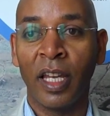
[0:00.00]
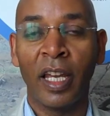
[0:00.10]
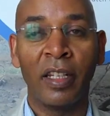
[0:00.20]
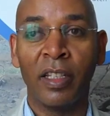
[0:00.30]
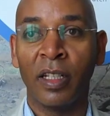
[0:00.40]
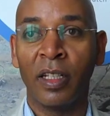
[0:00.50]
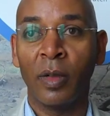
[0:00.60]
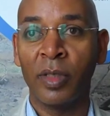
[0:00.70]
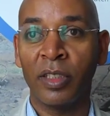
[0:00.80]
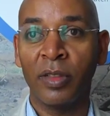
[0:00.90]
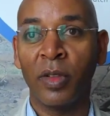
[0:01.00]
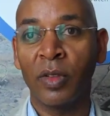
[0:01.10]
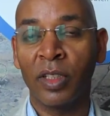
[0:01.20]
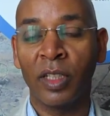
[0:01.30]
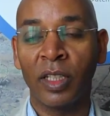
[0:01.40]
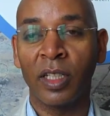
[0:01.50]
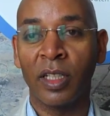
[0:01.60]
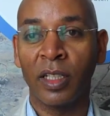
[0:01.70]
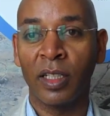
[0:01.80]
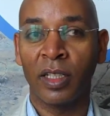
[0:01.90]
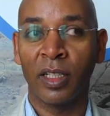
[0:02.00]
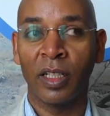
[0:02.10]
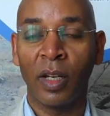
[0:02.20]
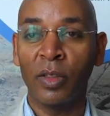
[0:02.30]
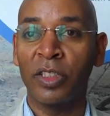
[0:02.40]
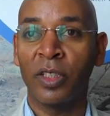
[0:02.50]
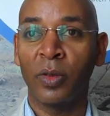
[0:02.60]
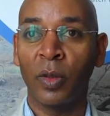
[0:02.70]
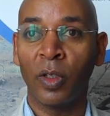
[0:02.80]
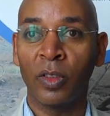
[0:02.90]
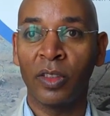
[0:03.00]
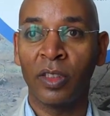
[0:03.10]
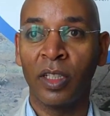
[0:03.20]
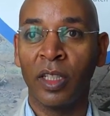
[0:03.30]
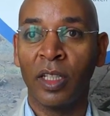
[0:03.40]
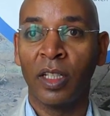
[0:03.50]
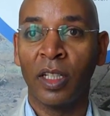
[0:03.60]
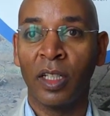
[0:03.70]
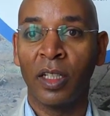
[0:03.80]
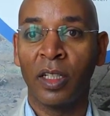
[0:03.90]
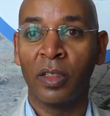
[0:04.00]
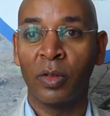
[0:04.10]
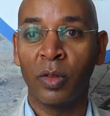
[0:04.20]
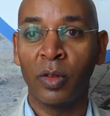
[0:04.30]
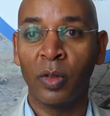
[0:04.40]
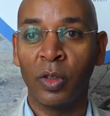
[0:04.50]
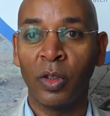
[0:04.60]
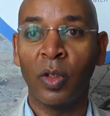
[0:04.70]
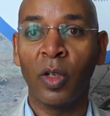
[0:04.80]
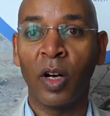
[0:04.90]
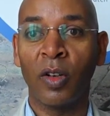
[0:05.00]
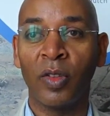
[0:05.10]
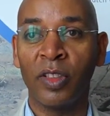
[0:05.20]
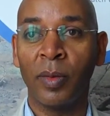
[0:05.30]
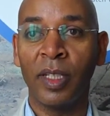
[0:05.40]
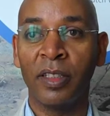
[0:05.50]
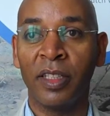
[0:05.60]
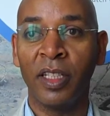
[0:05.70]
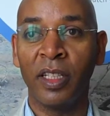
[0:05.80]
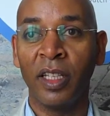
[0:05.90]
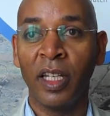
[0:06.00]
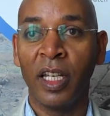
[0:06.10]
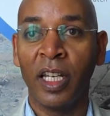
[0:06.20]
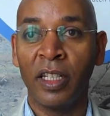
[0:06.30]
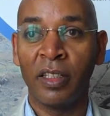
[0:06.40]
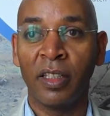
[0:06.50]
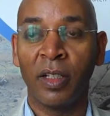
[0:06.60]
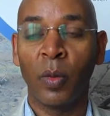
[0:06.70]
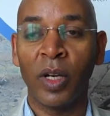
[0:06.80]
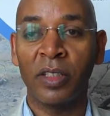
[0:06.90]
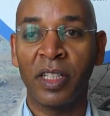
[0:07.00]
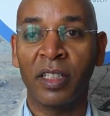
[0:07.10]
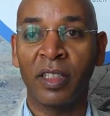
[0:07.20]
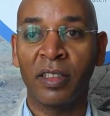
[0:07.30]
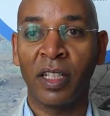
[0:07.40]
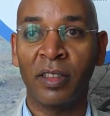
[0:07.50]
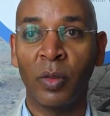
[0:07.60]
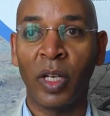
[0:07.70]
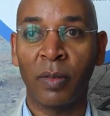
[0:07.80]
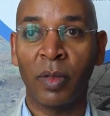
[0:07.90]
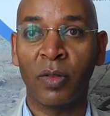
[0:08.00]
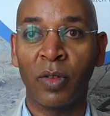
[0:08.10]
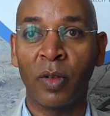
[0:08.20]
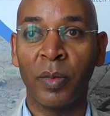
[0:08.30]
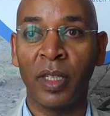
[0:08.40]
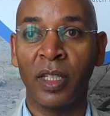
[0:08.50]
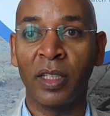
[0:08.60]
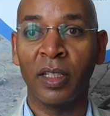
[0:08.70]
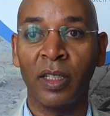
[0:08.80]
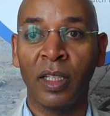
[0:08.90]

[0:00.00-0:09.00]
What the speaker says: And the objective of the launching was to show our visibility in the WASH sector that we are performing